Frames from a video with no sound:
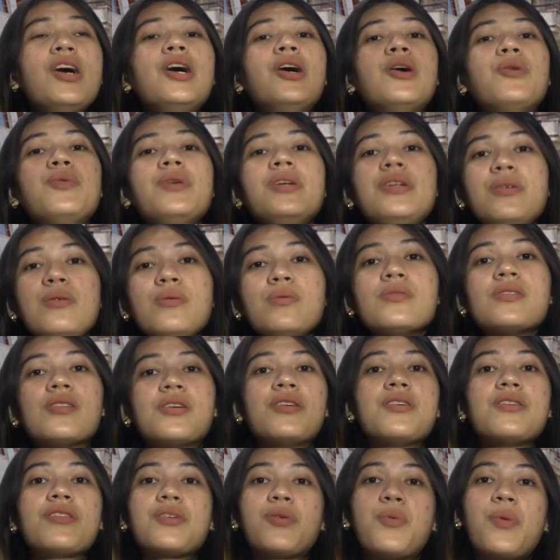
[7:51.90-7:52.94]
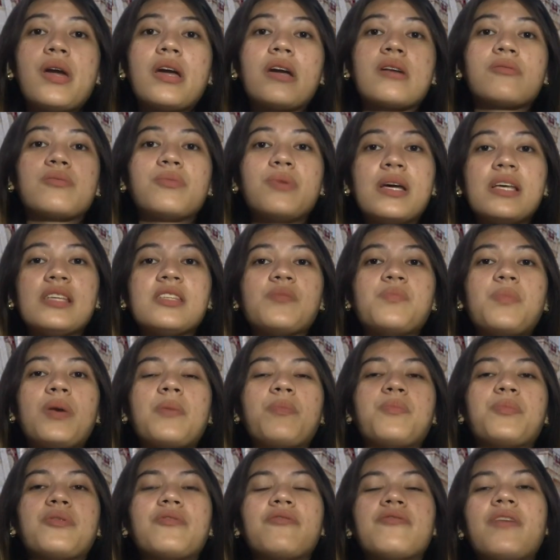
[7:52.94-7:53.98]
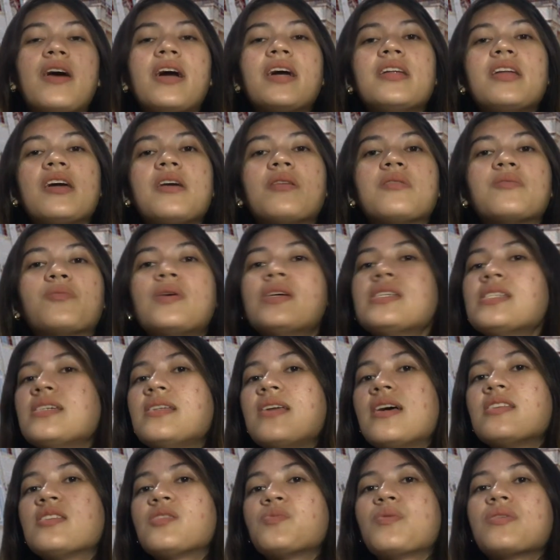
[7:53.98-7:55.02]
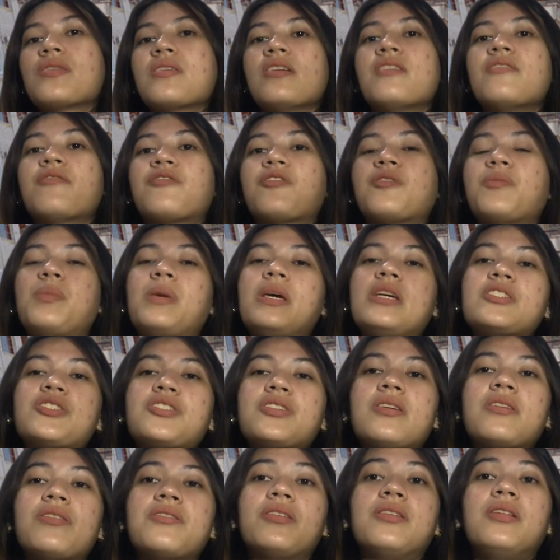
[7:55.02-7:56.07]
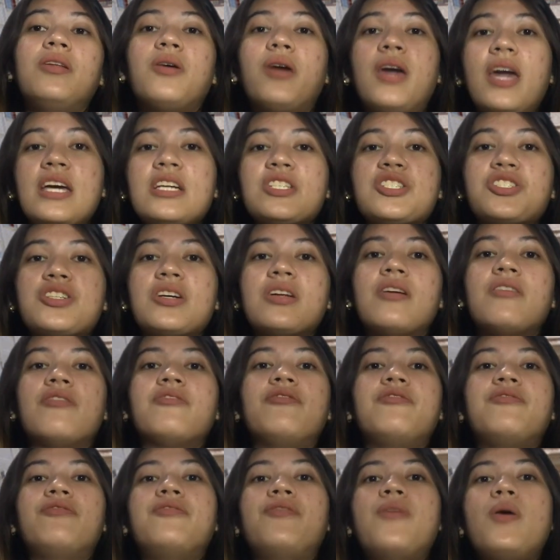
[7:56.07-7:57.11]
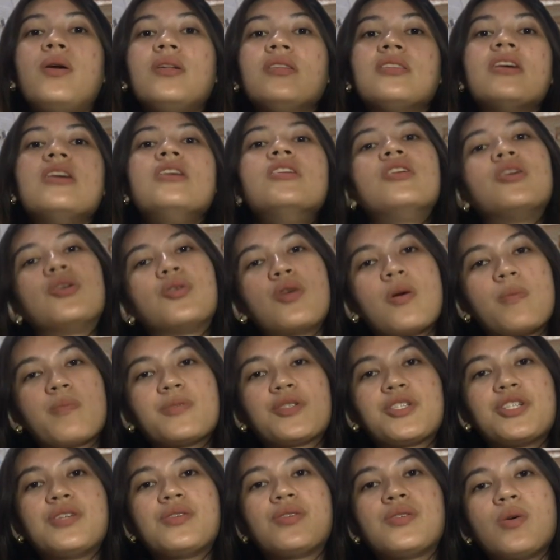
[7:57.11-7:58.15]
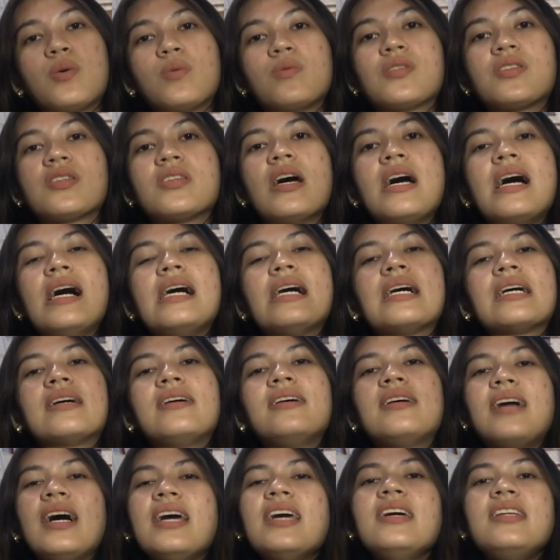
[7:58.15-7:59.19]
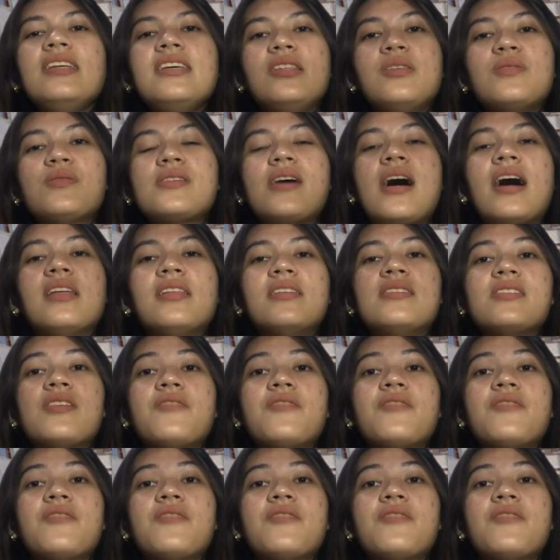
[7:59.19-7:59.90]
reduce earthquake risk by providing residents with information on the location of fault rupture zones. Kagaya dito sa atin sa